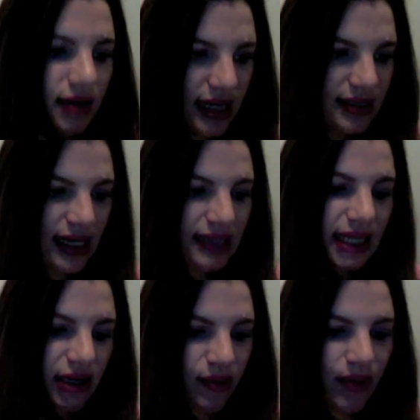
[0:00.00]
I sat
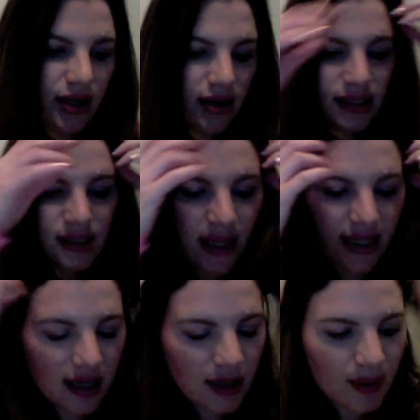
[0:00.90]
down and bought all this
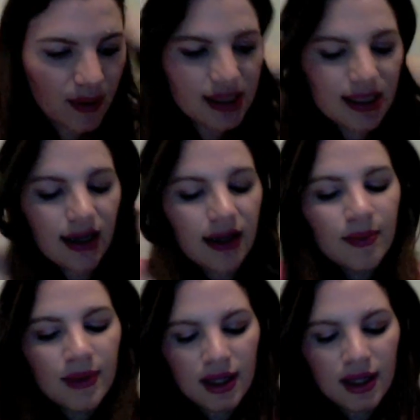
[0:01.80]
makeup at one time.